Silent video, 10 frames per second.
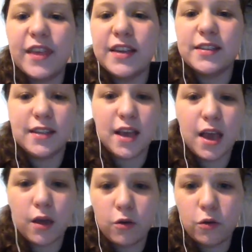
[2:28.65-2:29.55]
they
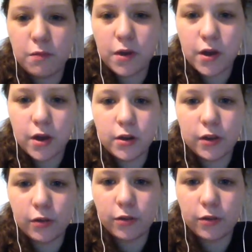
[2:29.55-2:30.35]
say who murdered